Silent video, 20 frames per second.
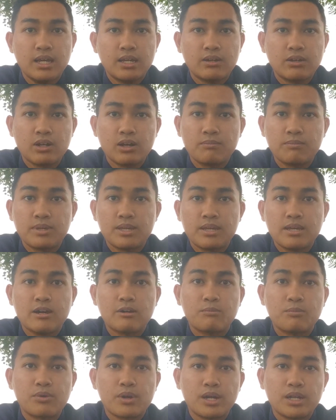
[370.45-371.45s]
could not be
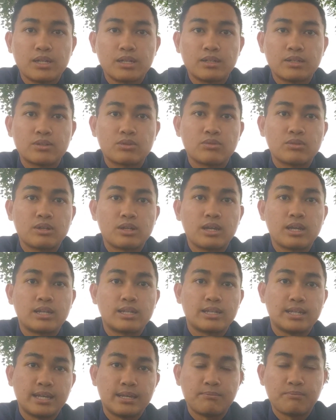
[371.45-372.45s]
operated during
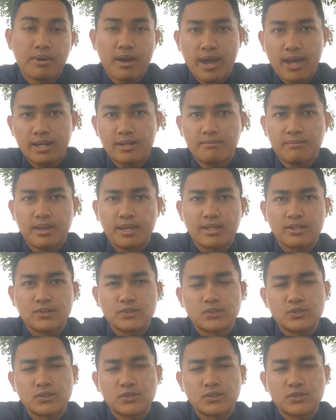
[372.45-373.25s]
the pandemic.